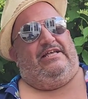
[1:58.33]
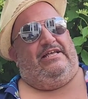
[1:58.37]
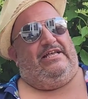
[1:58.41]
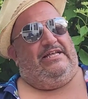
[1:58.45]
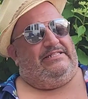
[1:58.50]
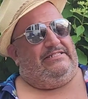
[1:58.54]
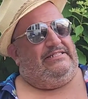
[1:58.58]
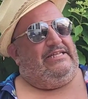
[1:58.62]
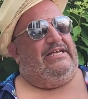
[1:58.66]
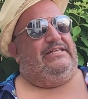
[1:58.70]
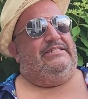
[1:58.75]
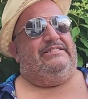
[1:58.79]

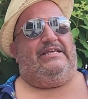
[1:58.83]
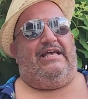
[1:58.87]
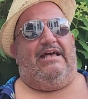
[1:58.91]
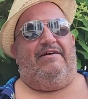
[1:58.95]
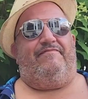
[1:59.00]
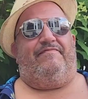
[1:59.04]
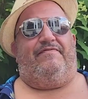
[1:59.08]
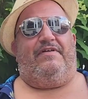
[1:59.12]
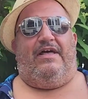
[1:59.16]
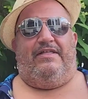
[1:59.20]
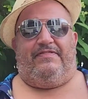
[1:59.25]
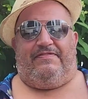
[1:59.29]
It does
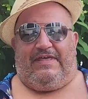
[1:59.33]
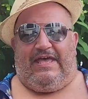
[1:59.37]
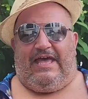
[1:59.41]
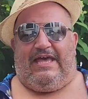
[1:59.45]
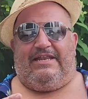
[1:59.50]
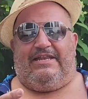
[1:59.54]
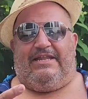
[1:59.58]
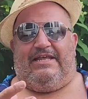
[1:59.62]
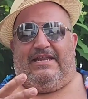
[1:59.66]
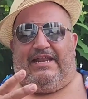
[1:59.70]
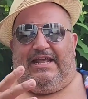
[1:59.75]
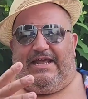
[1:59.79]
have
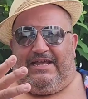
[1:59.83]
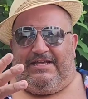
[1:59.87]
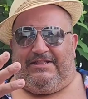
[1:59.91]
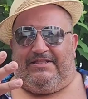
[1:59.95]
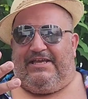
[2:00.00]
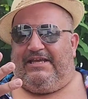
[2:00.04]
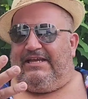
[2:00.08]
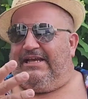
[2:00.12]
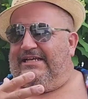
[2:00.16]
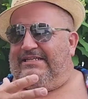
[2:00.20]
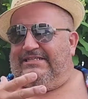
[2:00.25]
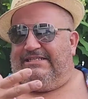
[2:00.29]
that, and I
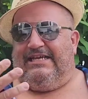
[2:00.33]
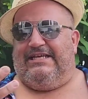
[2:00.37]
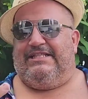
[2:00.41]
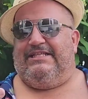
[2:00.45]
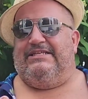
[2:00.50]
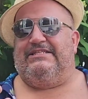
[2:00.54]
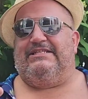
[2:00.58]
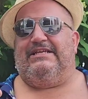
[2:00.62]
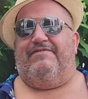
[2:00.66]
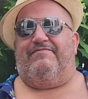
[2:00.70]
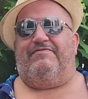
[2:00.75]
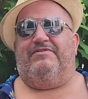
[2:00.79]
think I say
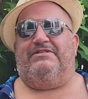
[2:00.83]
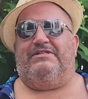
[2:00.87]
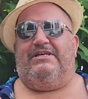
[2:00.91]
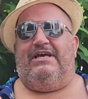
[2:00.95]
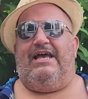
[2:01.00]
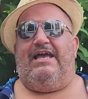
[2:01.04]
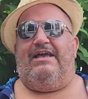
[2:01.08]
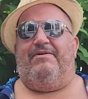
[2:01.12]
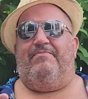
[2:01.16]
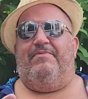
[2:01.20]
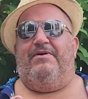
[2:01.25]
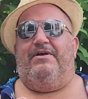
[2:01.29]
this every
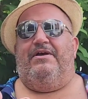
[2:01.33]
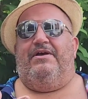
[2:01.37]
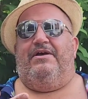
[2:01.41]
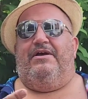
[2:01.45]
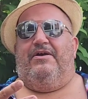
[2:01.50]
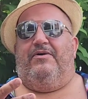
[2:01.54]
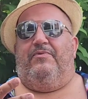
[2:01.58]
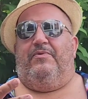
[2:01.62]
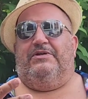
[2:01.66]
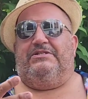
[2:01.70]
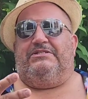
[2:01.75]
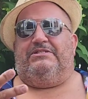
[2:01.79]
time,
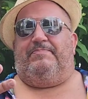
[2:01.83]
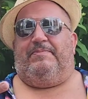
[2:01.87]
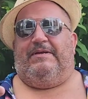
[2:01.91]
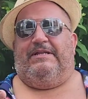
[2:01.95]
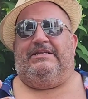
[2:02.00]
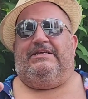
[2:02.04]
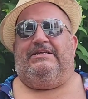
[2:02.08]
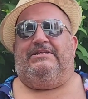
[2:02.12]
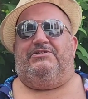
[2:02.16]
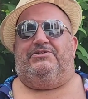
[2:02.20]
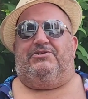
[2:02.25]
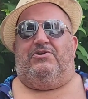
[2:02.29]
what
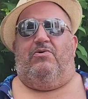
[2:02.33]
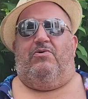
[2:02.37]
Spinny is